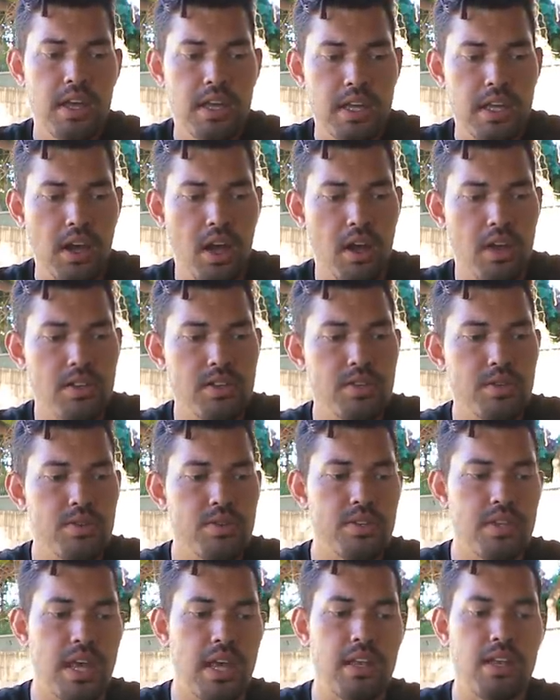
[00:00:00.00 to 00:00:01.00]
He also
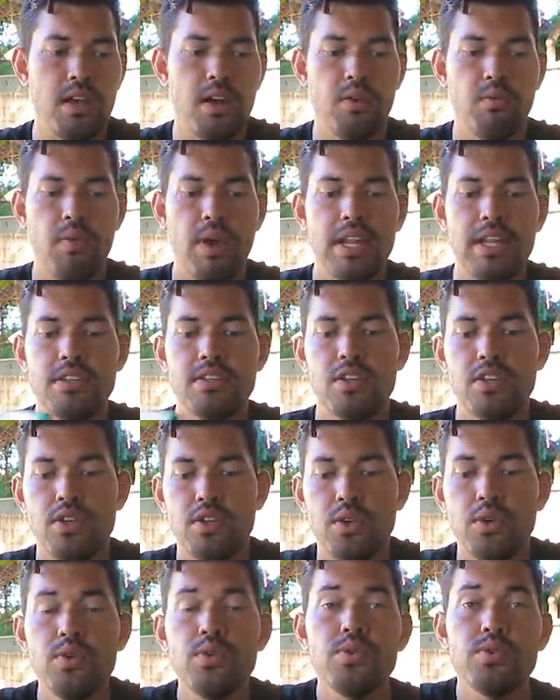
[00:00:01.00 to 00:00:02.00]
sent a
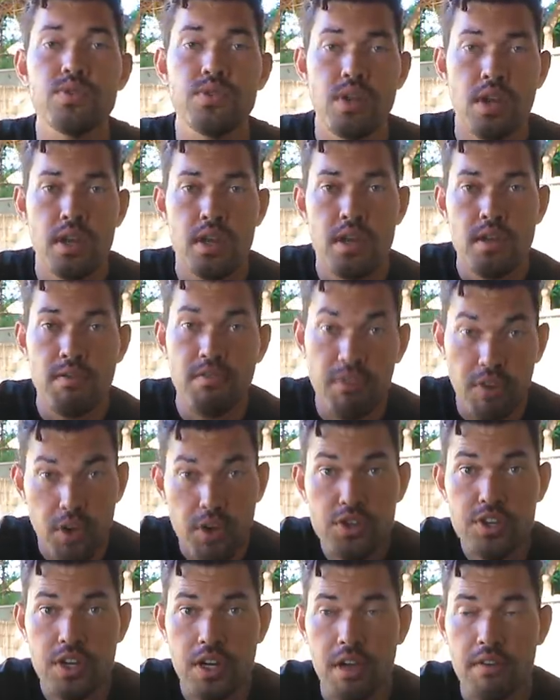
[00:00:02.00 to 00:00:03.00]
ready-to-use
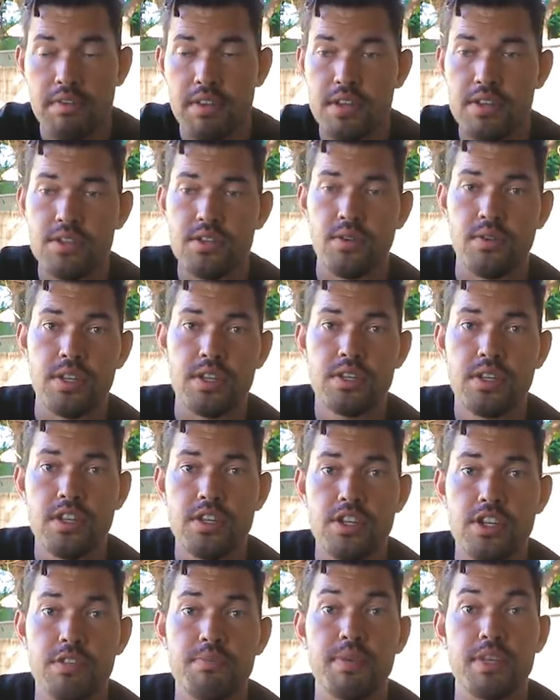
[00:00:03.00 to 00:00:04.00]
version of this, so this
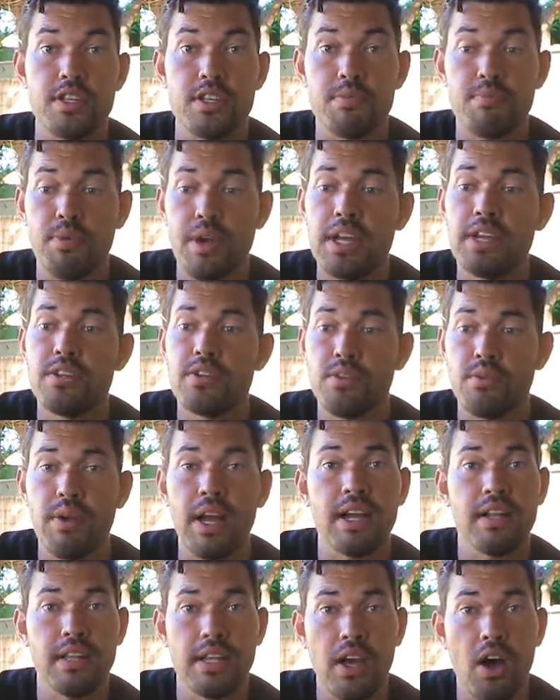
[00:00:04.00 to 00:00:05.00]
can just be sprayed
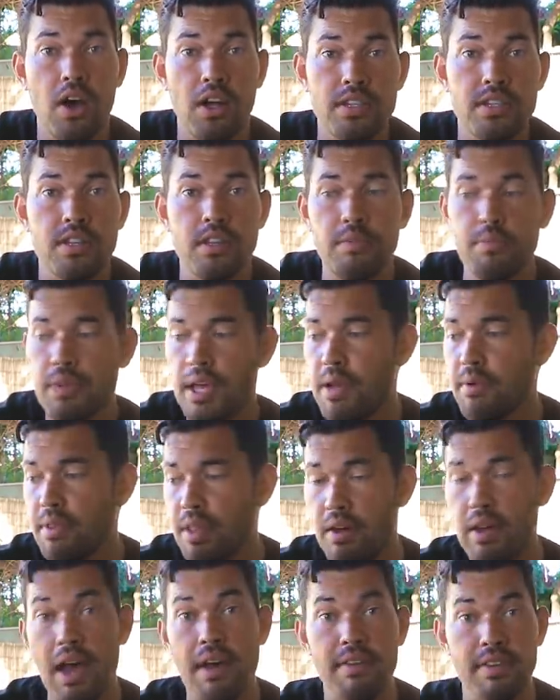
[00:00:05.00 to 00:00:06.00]
directly onto the plant
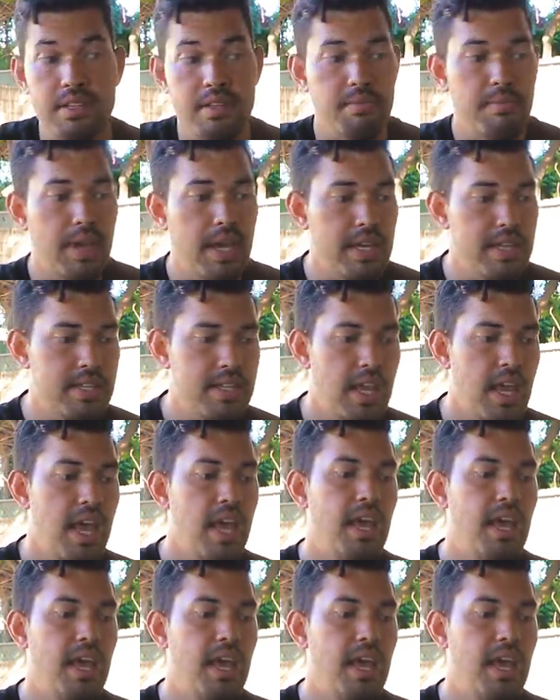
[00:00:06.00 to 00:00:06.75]
without having to mix.